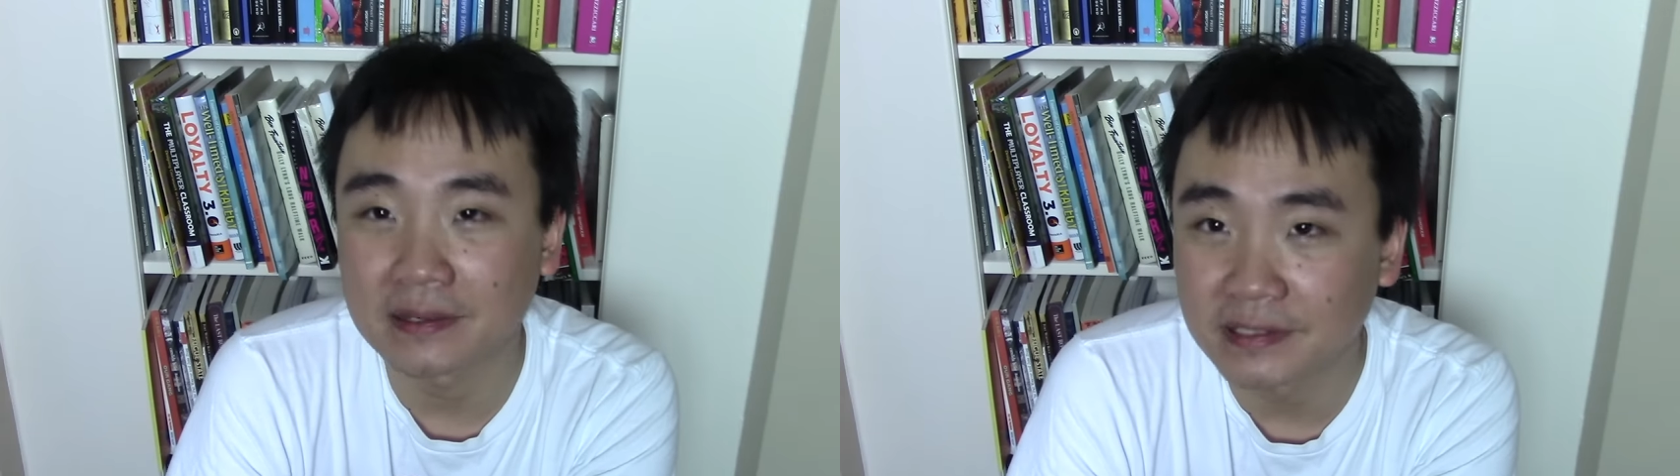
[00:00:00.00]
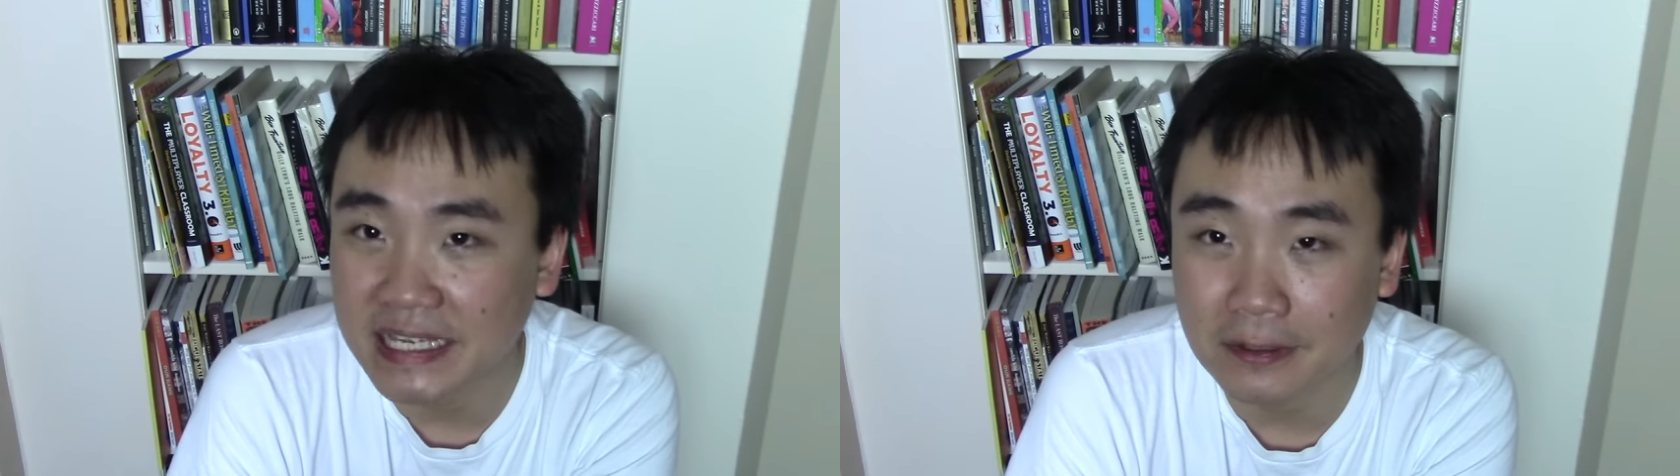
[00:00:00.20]

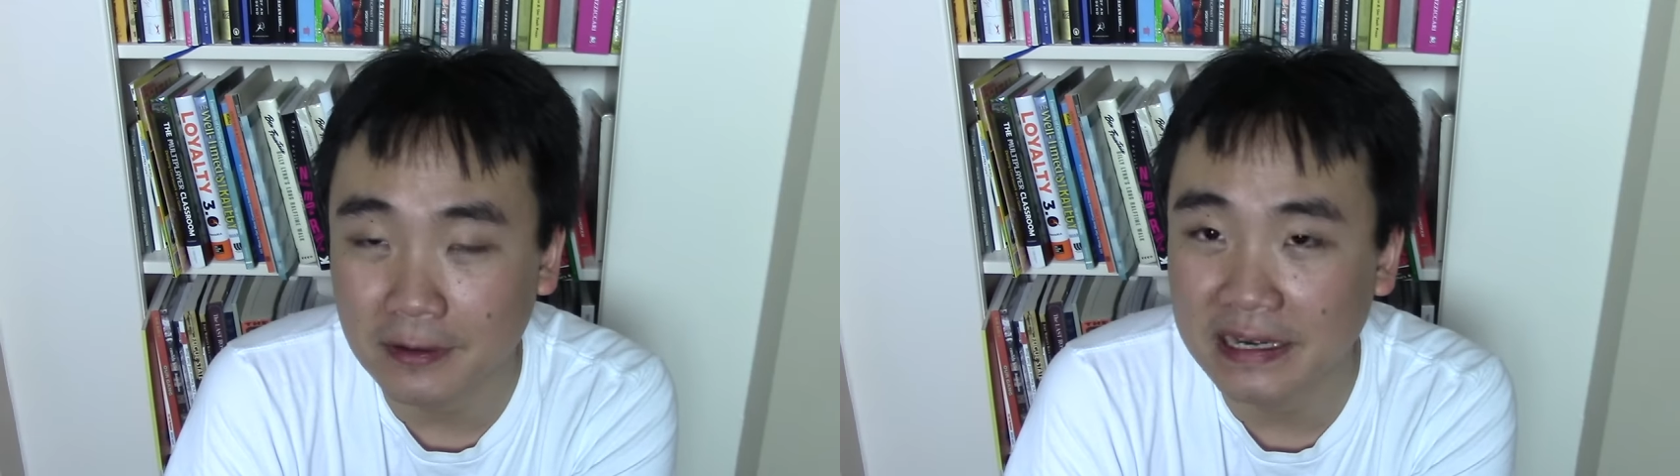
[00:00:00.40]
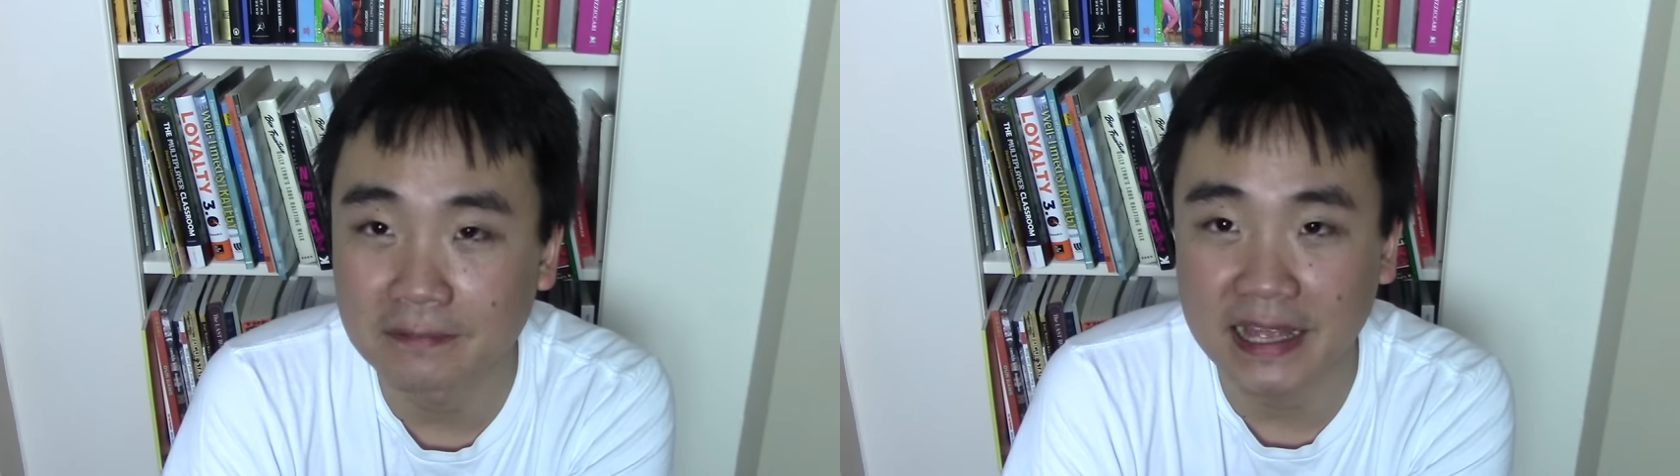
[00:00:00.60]
Leak or
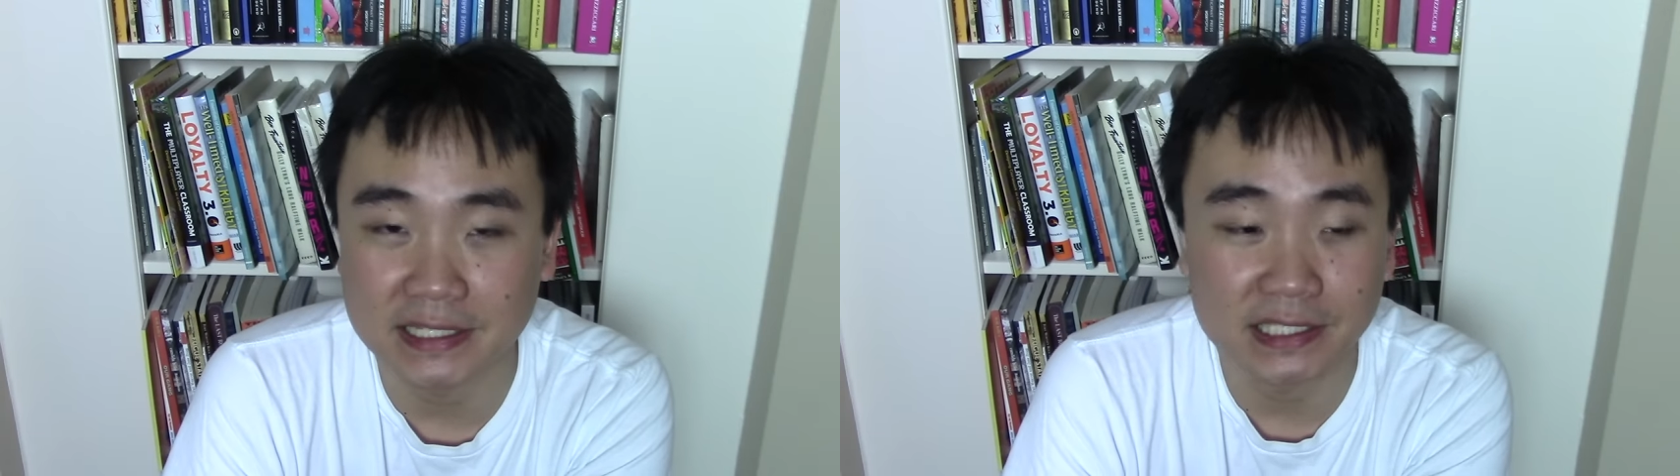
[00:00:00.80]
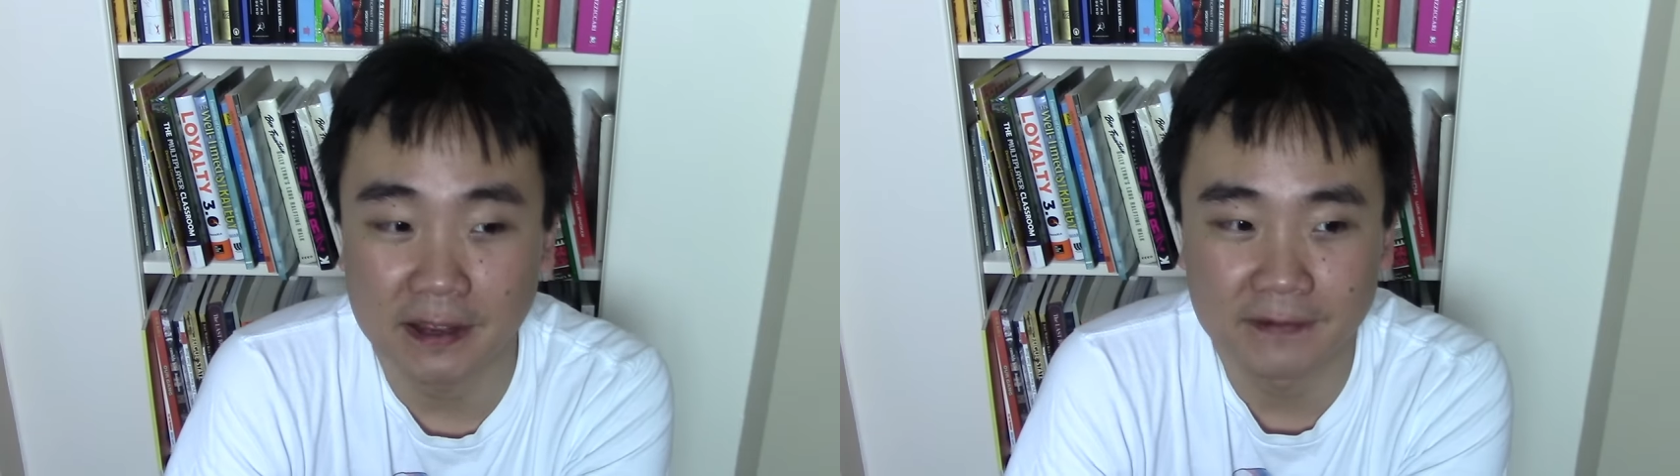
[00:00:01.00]
any of that
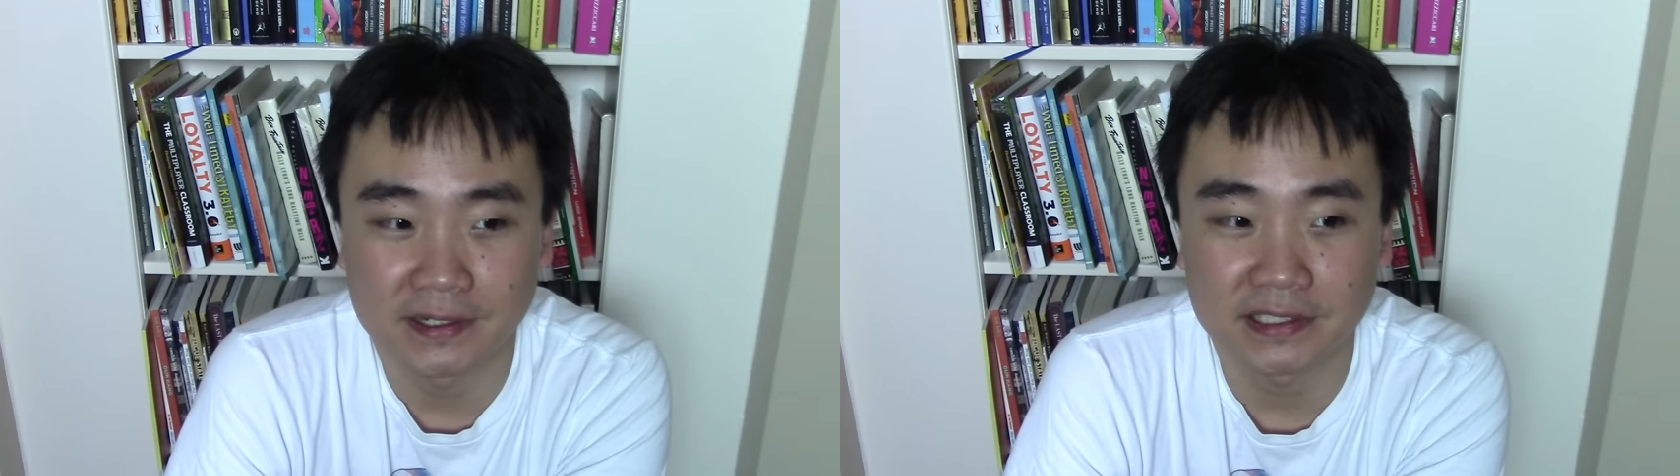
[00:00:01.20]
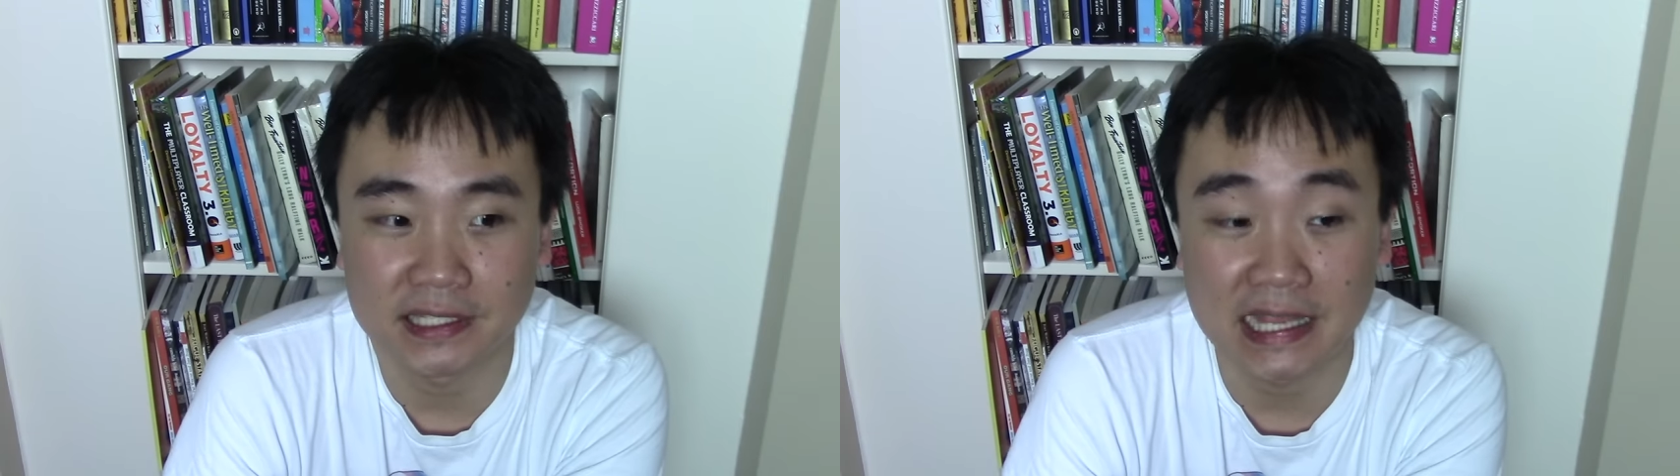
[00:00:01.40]
stuff because